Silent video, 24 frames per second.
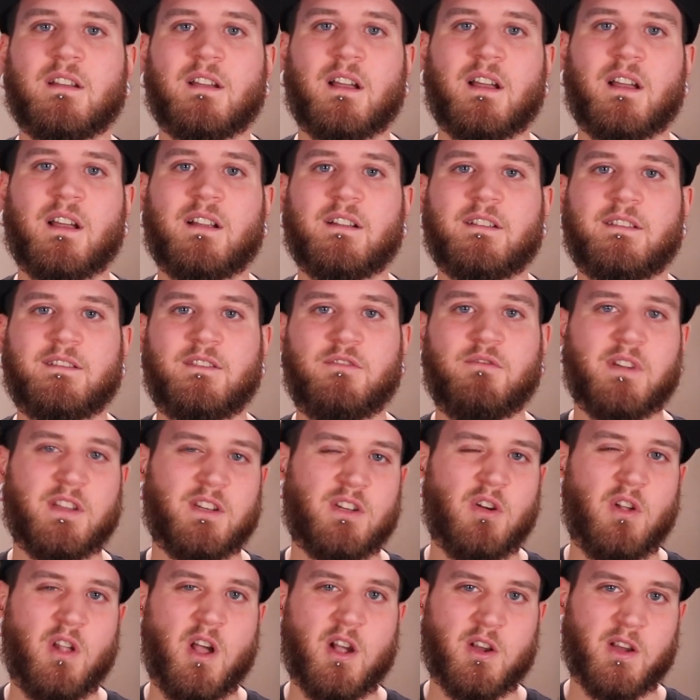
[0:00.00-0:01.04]
You
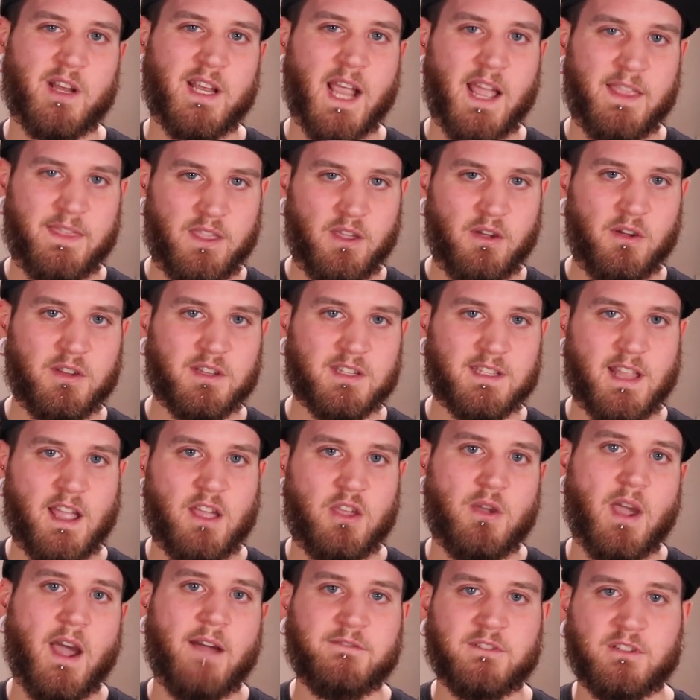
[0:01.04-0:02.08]
can no longer get those. Now
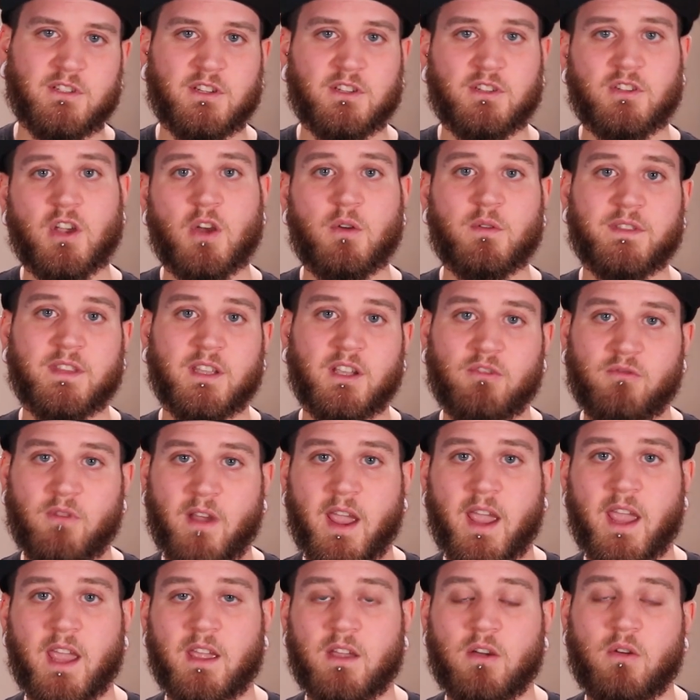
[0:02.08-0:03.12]
you have to just go with the
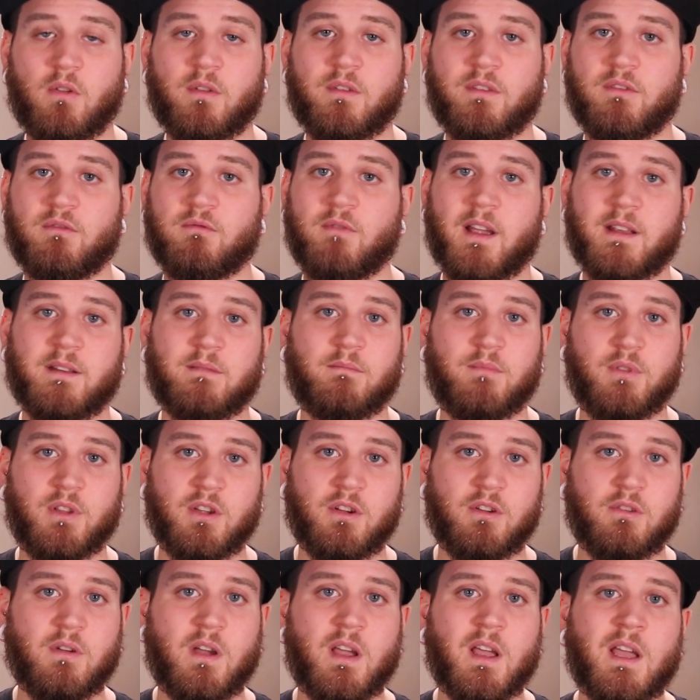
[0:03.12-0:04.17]
gray or the red and
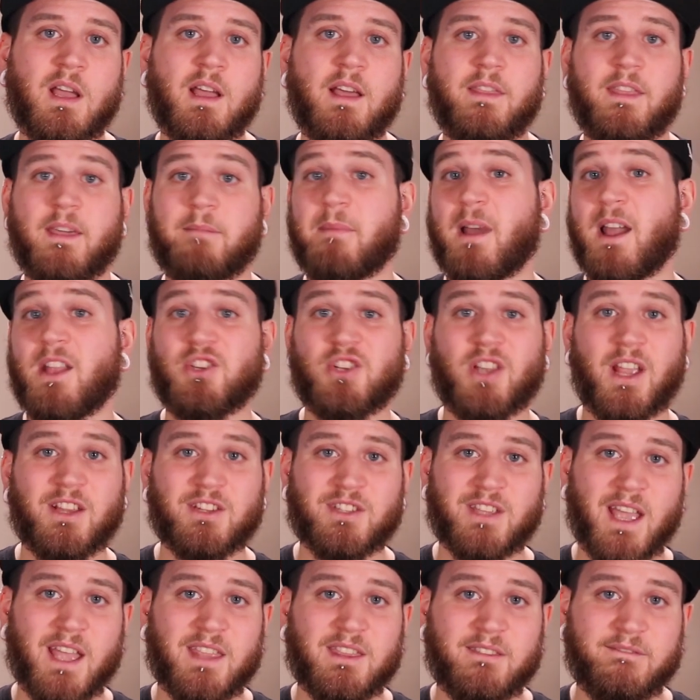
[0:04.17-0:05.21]
blue. They might
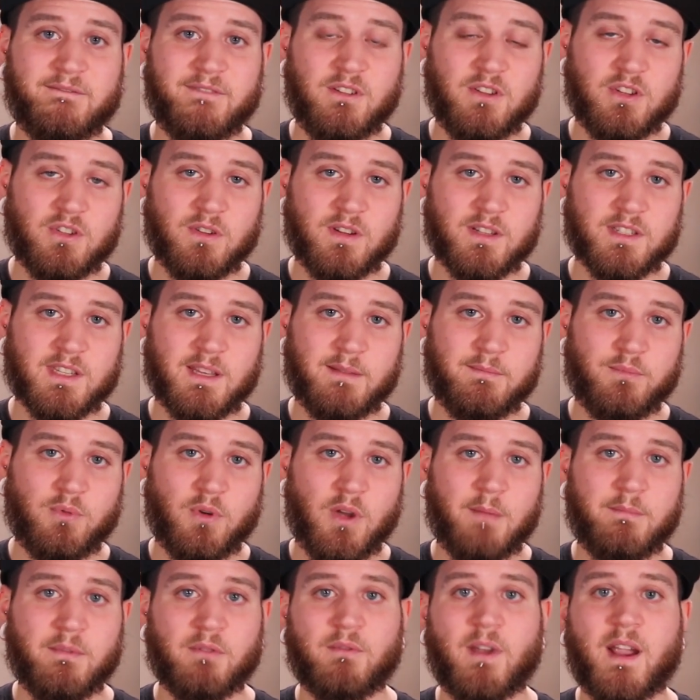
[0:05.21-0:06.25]
change that in the future at some
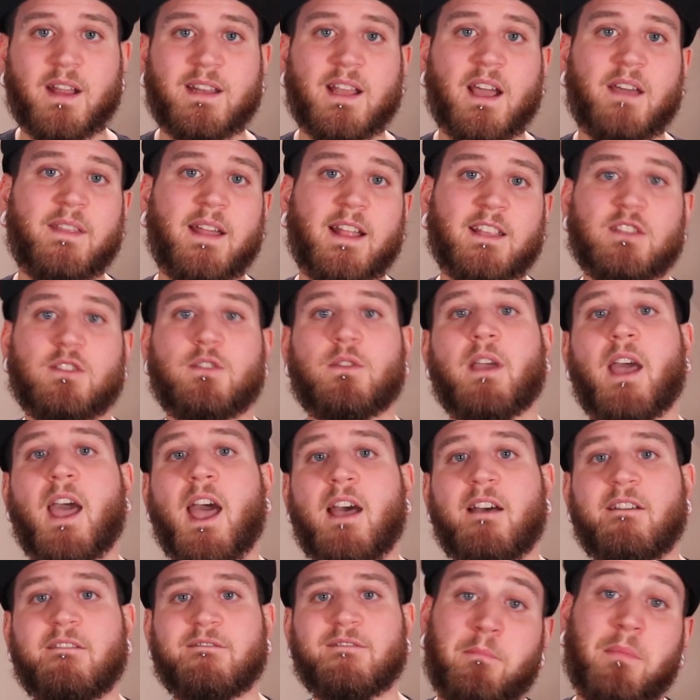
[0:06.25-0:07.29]
point, but right now that's what you
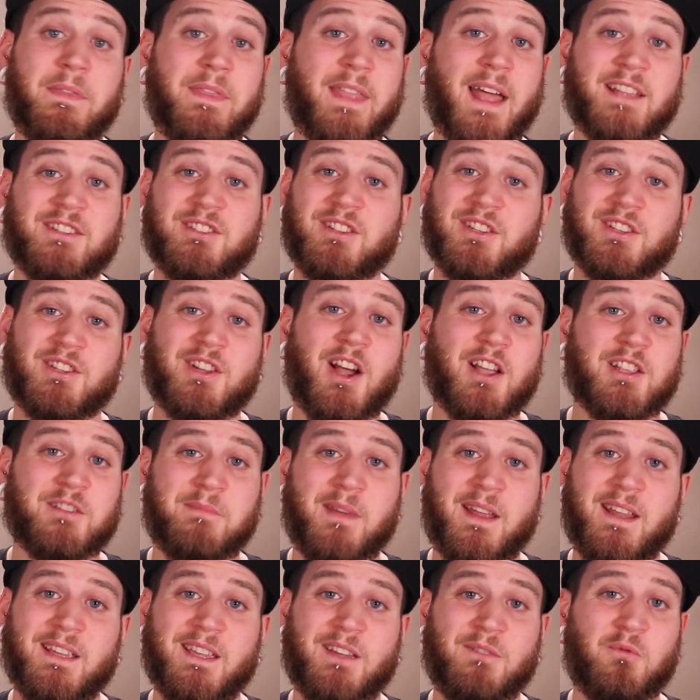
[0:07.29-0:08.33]
have. But that's just
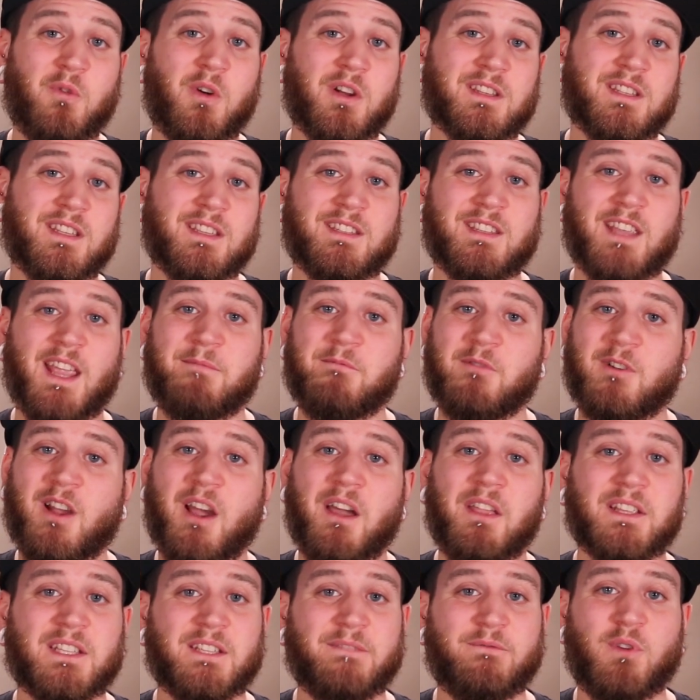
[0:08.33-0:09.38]
cosmetic. It works the same
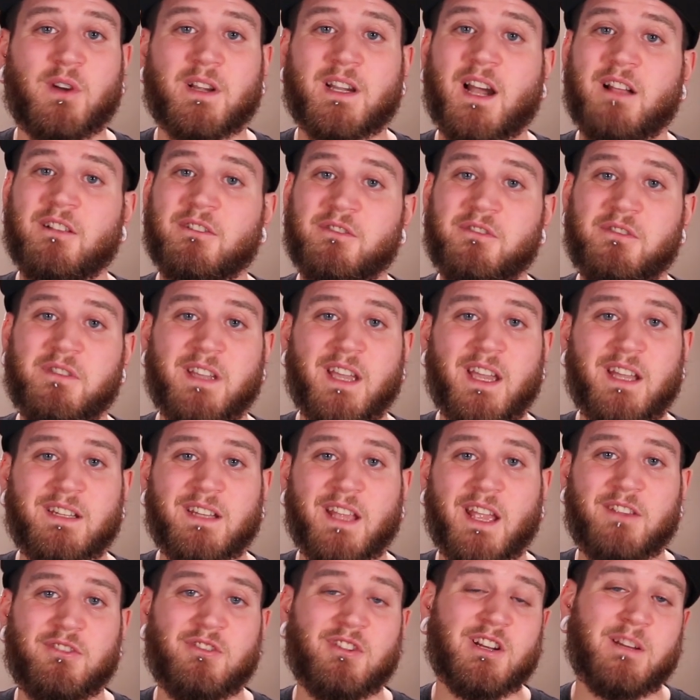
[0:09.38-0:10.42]
regardless of what color you
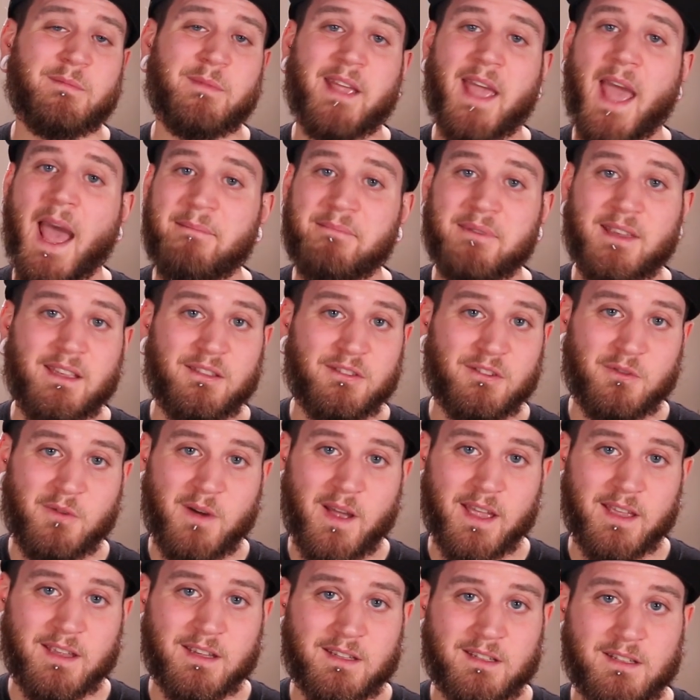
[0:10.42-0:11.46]
get, and you're going to be happy either
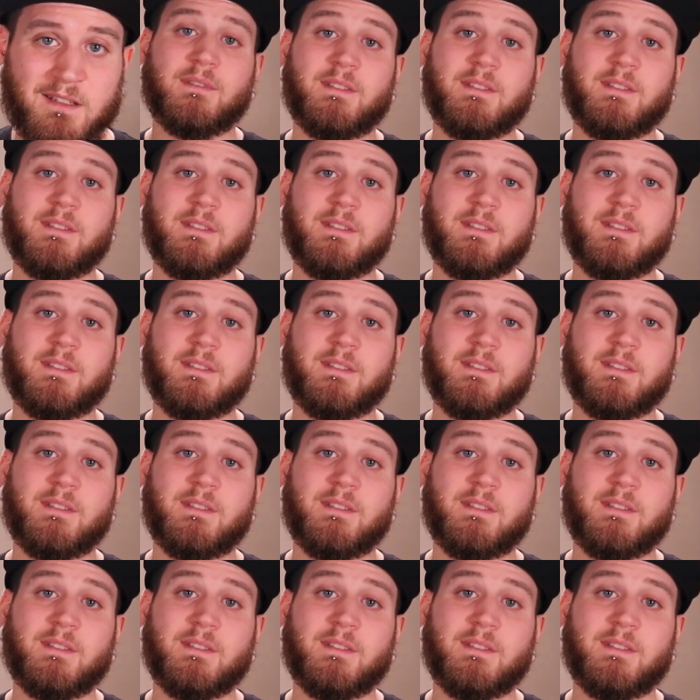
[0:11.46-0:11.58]
way.